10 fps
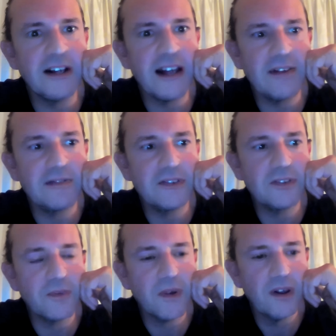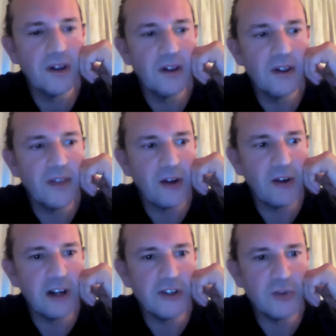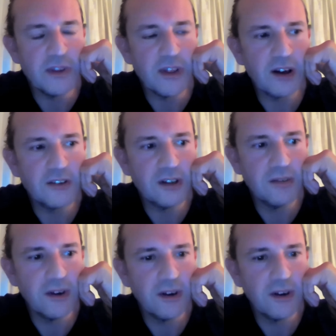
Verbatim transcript: left that religion with utter,